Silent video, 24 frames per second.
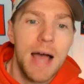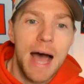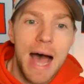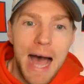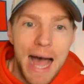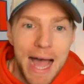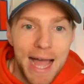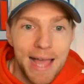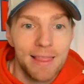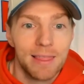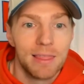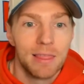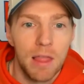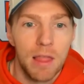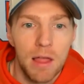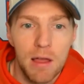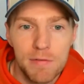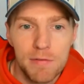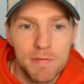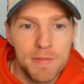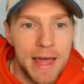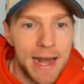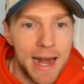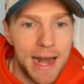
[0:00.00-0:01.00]
I
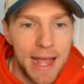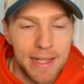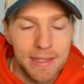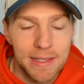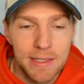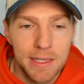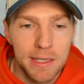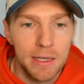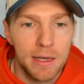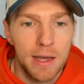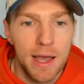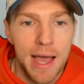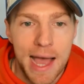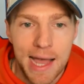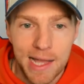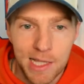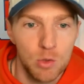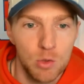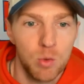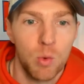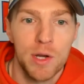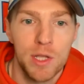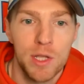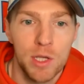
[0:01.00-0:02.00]
love that idea at
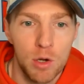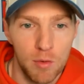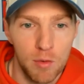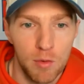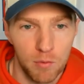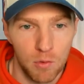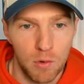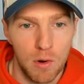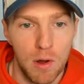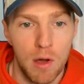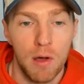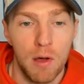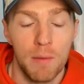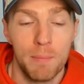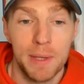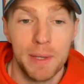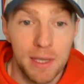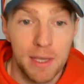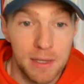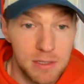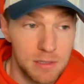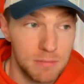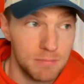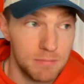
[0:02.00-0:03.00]
20 overall
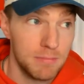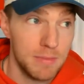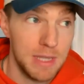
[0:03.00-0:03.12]
because